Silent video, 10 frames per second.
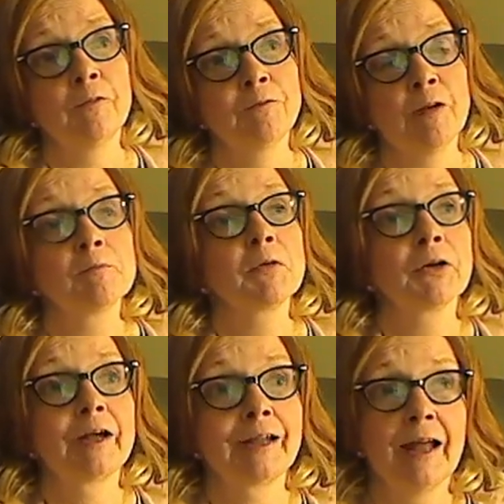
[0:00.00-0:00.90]

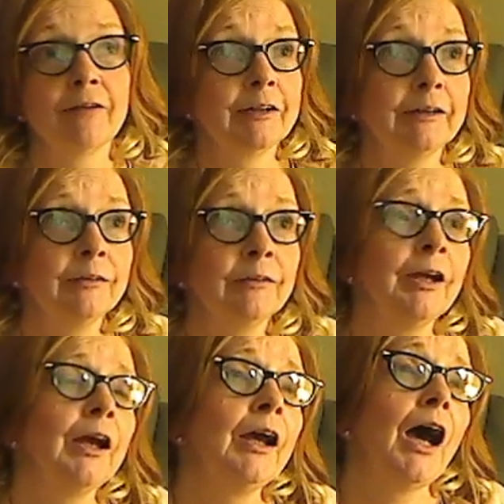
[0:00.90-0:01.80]
November 11.
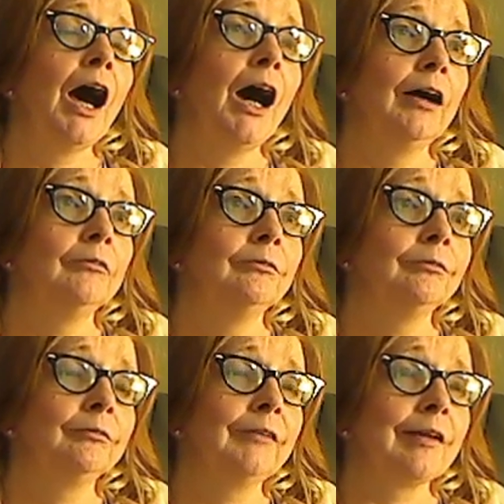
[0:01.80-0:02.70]

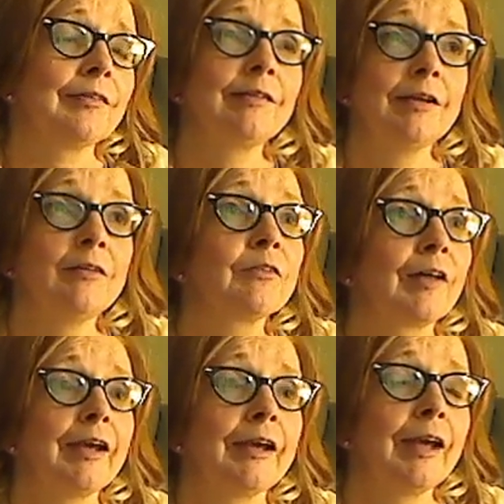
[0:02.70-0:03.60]
It seems
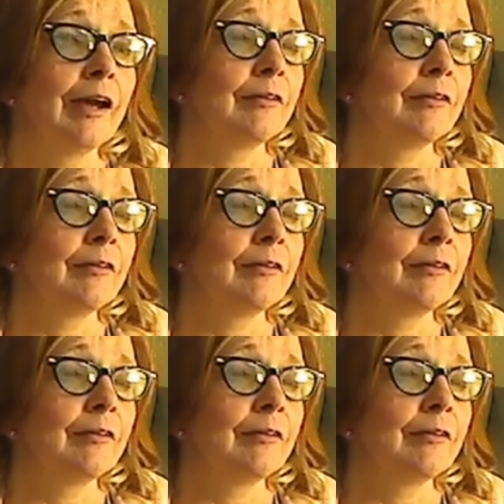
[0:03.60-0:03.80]
like